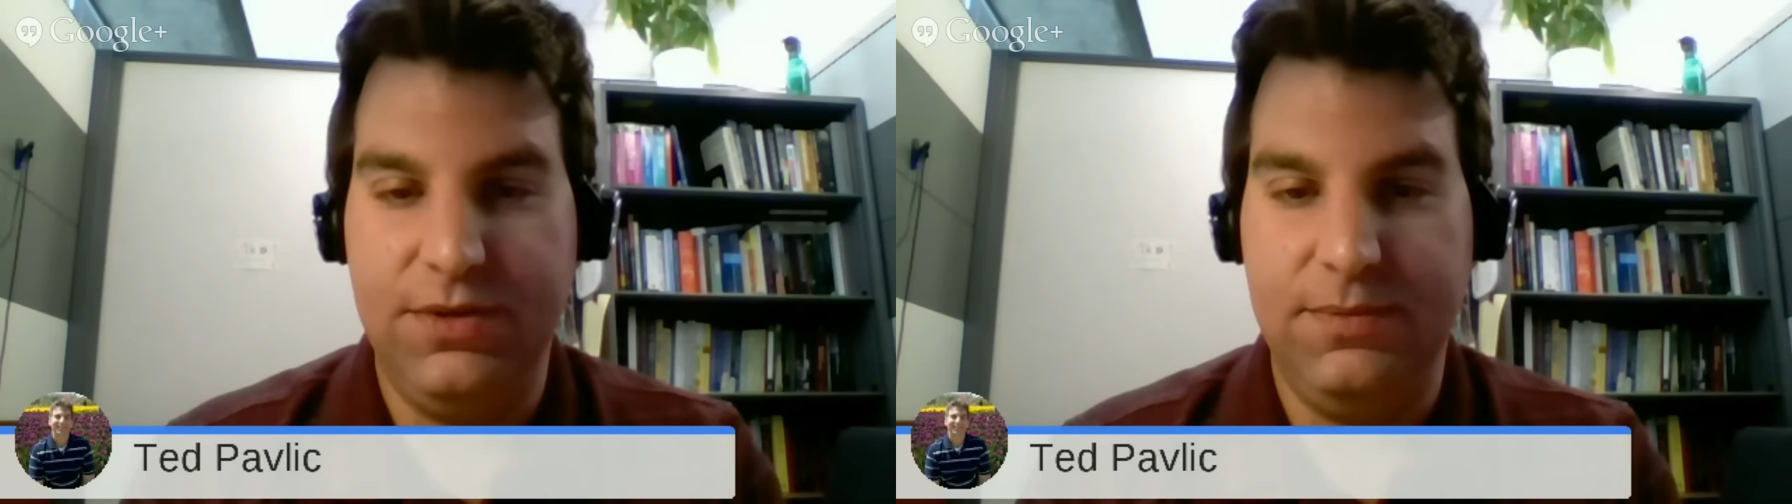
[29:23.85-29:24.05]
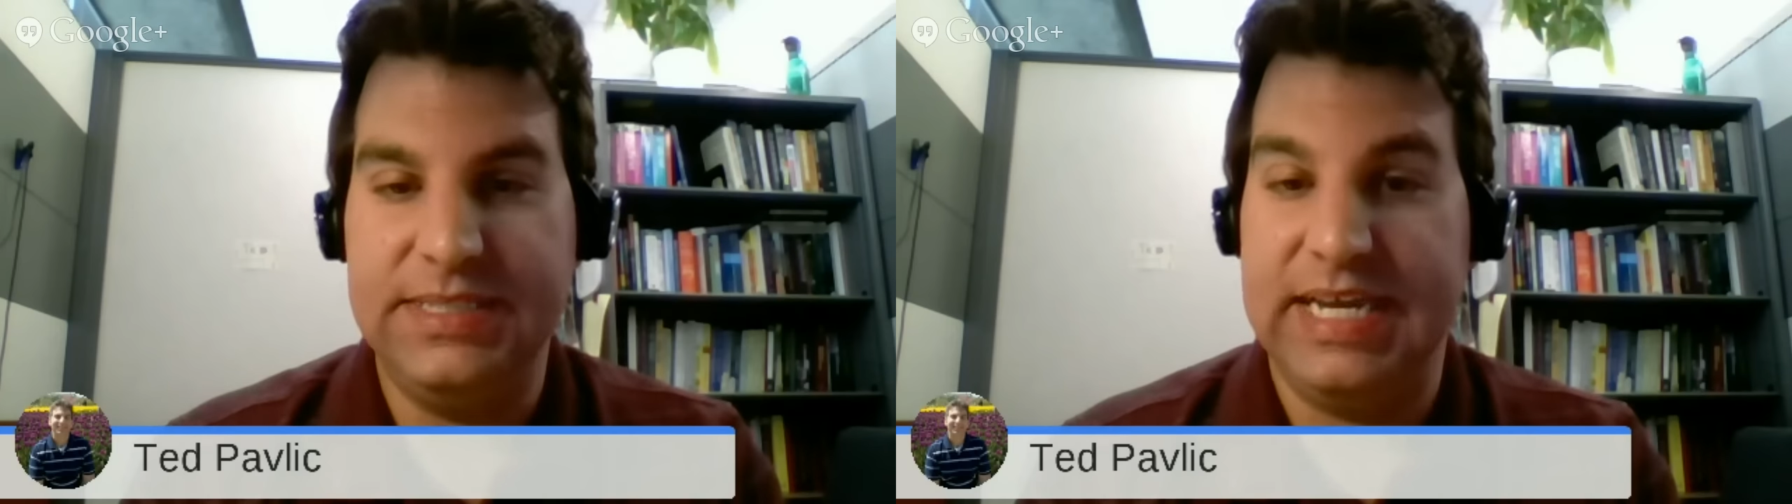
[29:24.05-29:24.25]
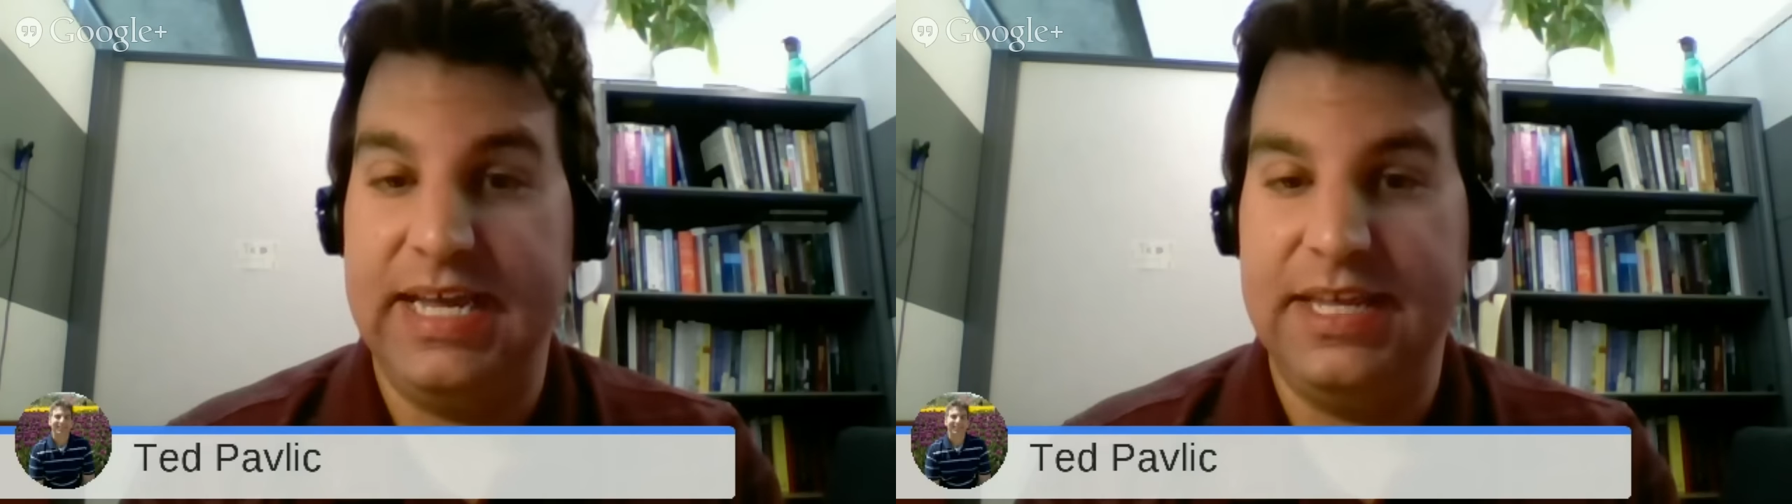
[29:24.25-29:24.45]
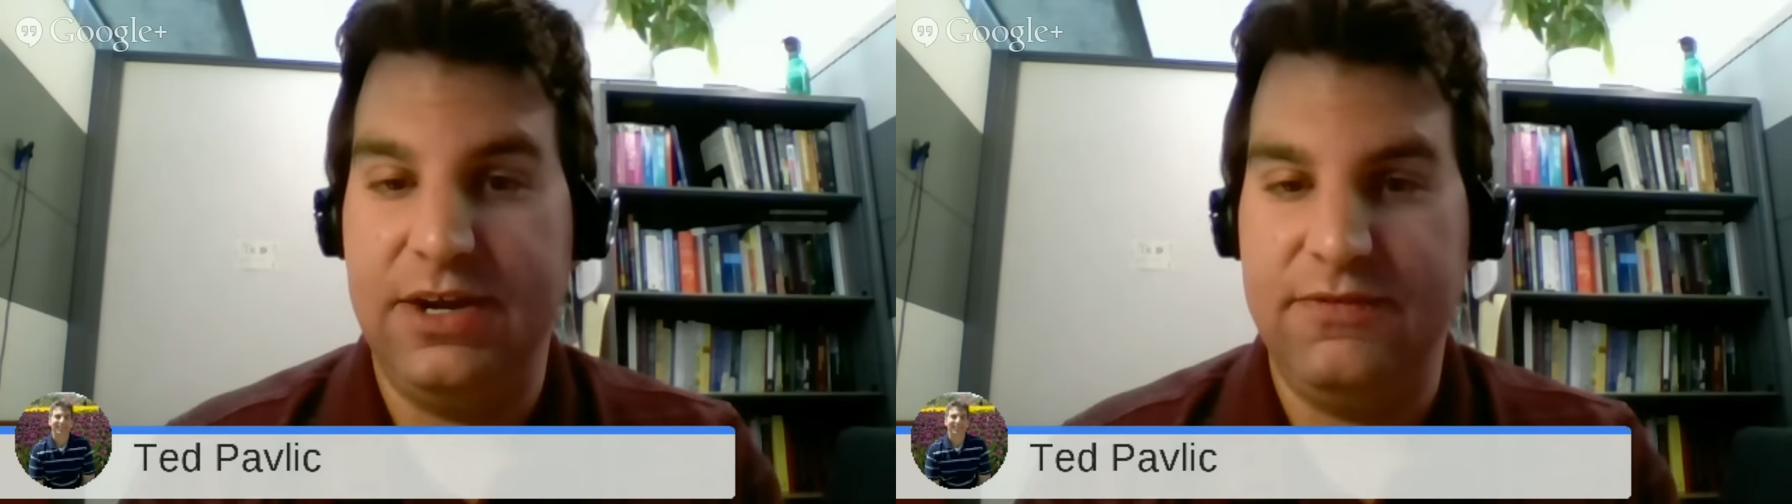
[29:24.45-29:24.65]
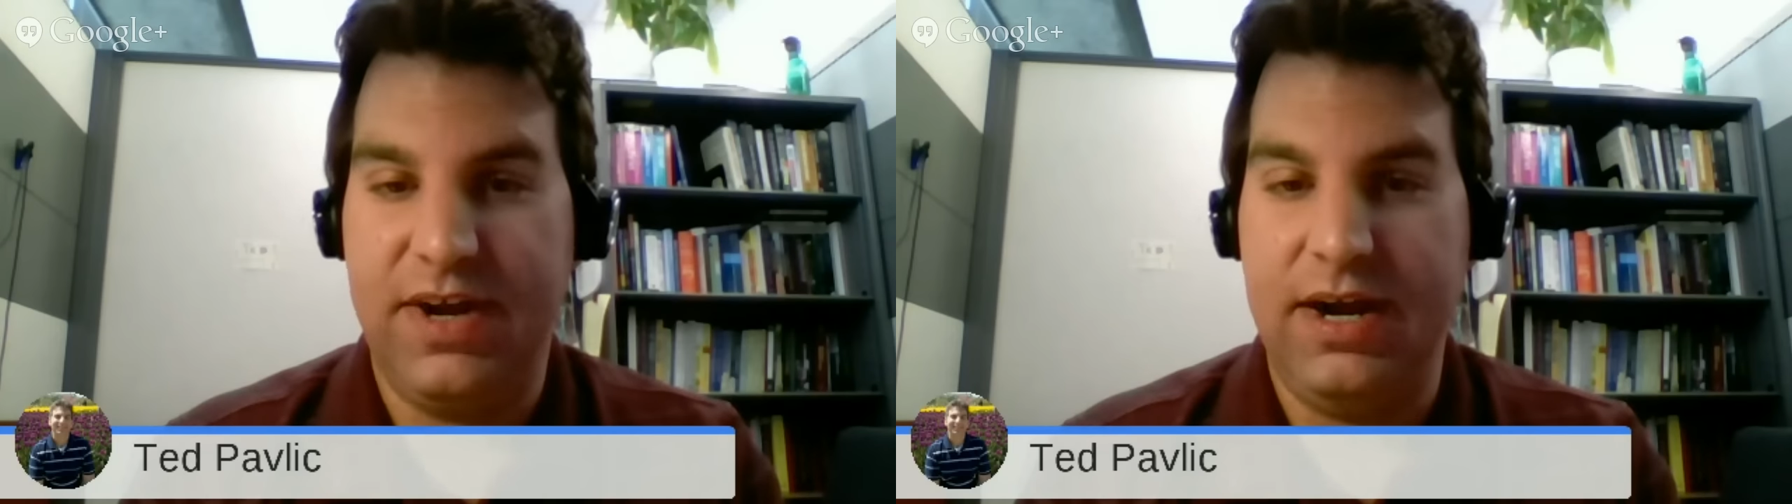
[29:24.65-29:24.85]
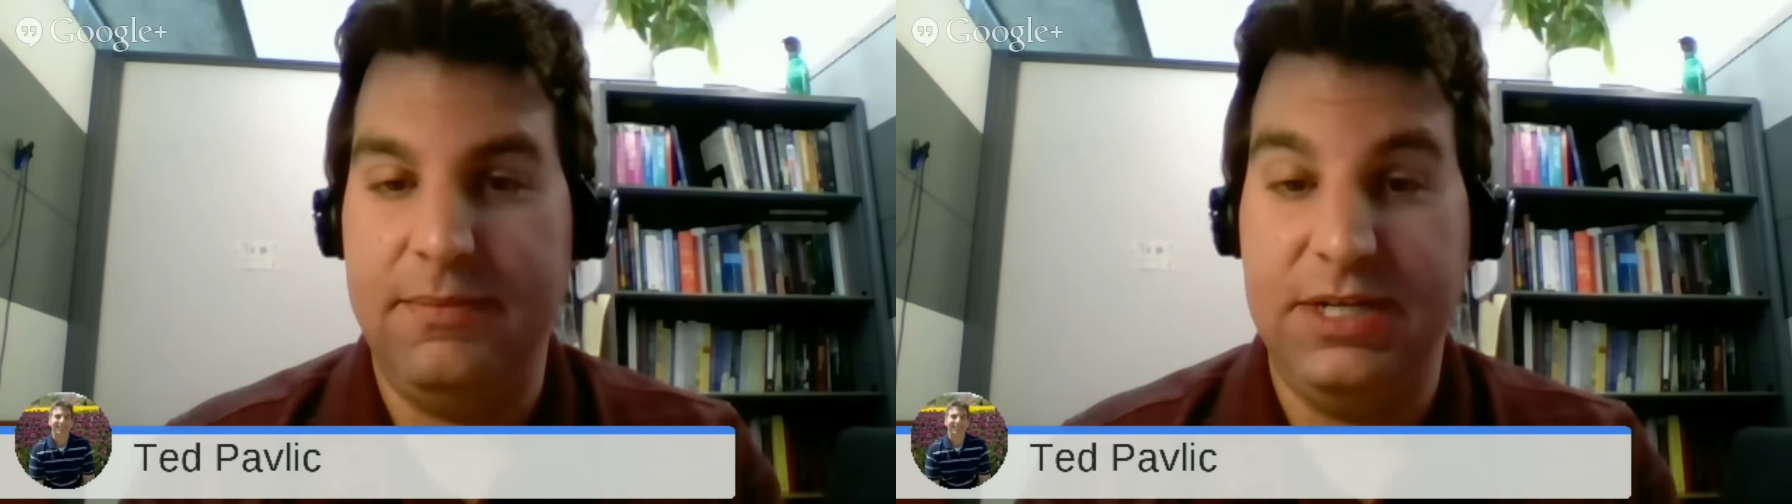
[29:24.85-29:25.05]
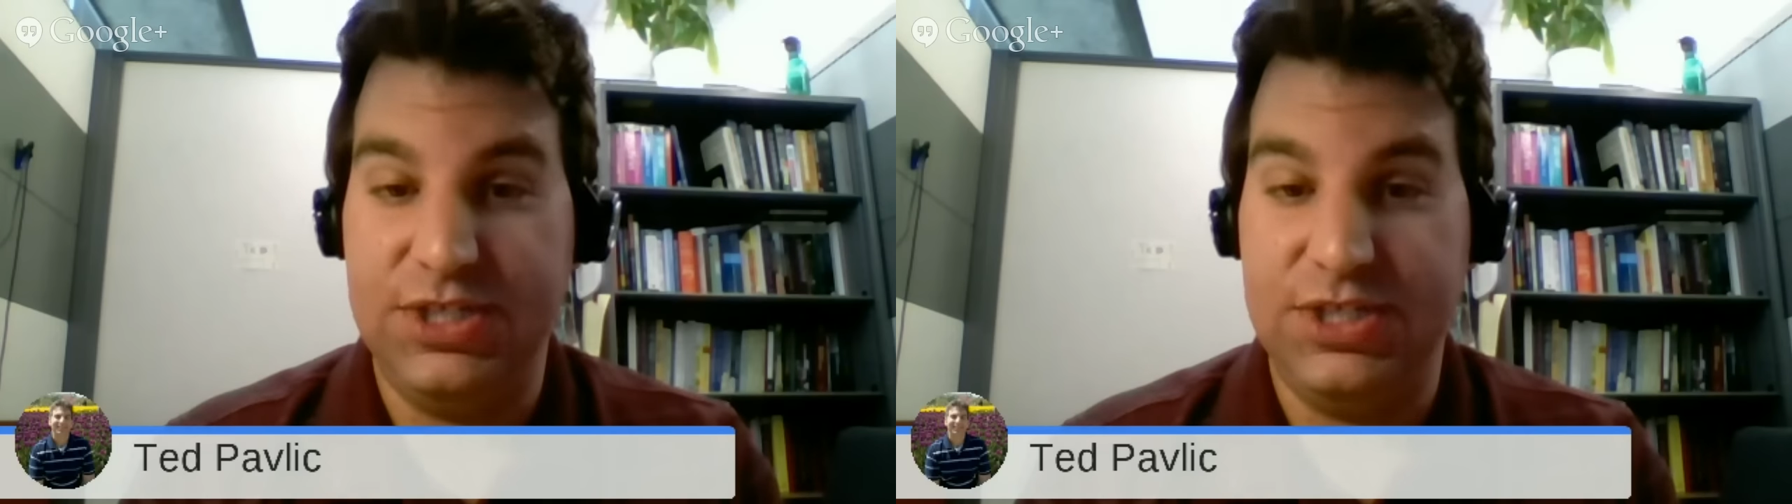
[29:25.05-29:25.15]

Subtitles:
humans and their environment,